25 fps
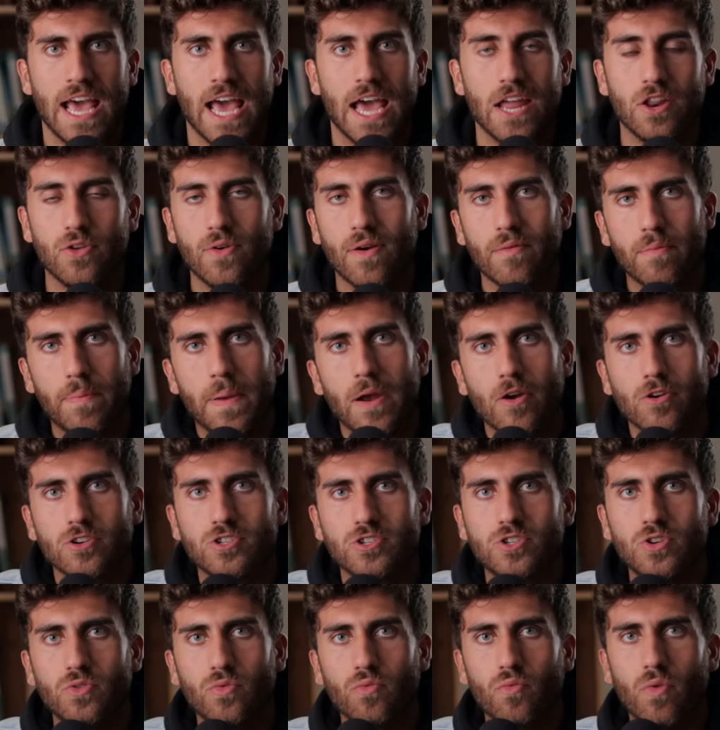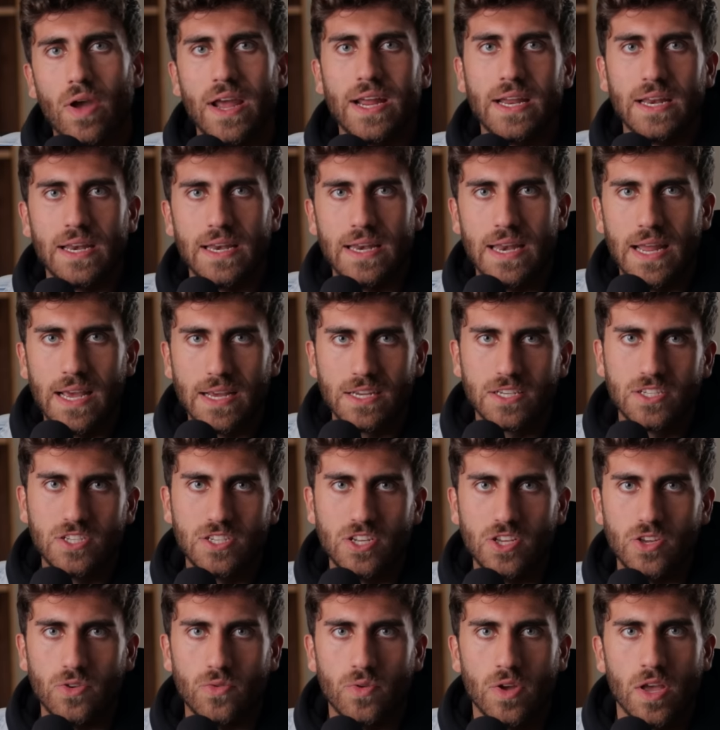and you have a parachute right next
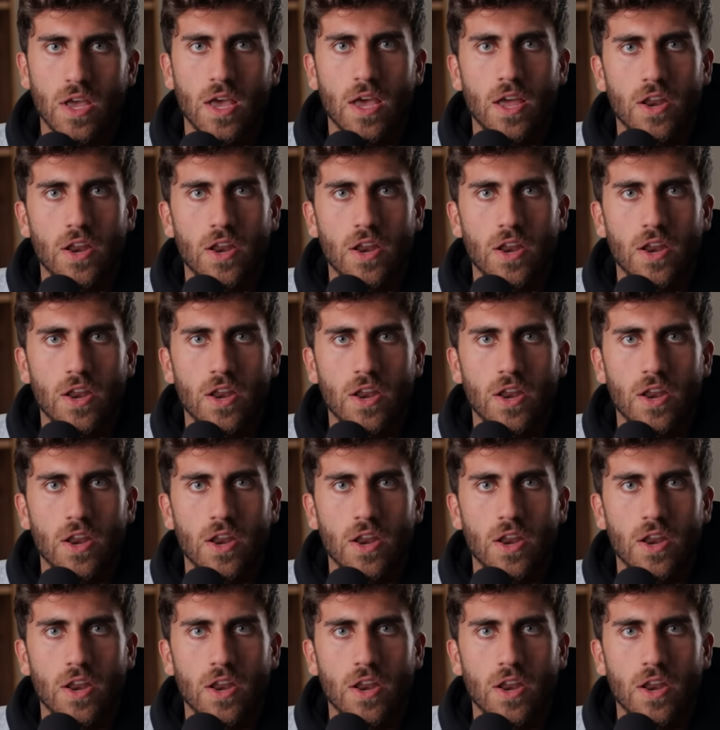to you.